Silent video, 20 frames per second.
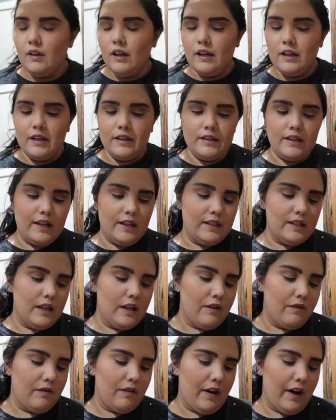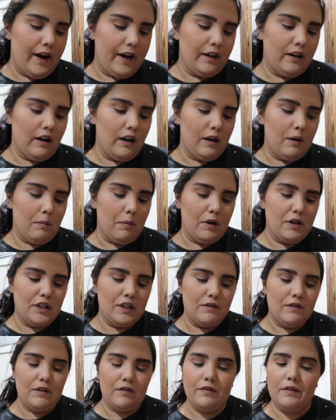And it's easy to find on a
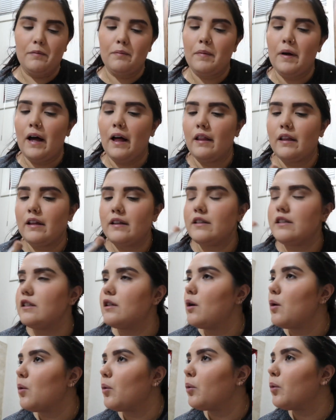bunch of different palettes.